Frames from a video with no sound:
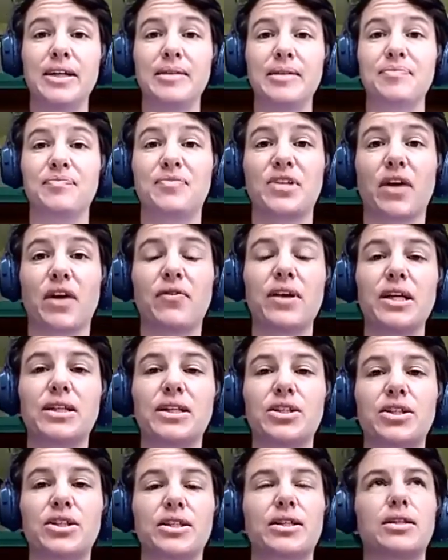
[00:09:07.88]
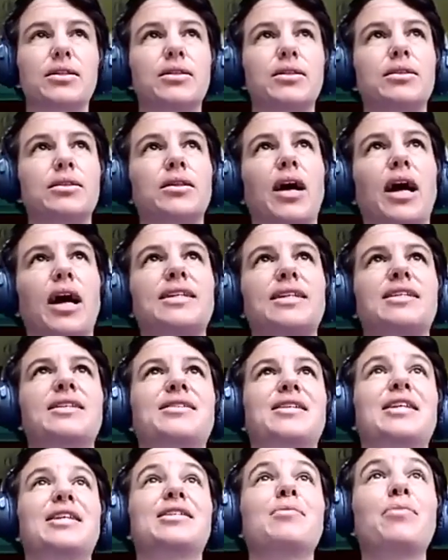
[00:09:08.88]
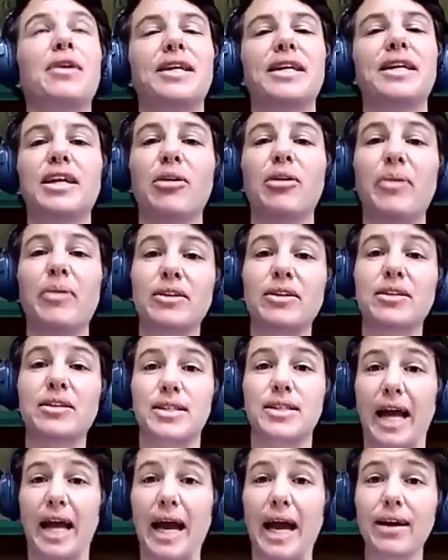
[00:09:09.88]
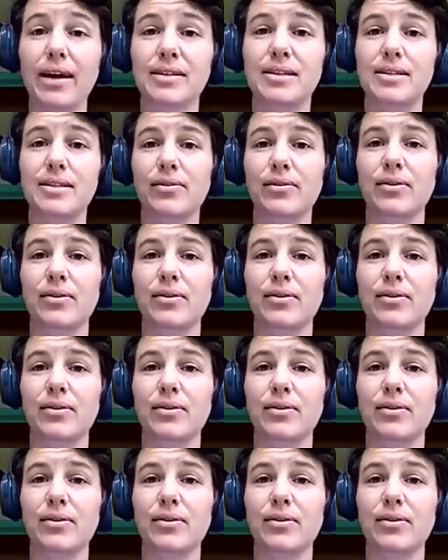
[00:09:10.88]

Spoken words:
definitely I did some thinking about snacks.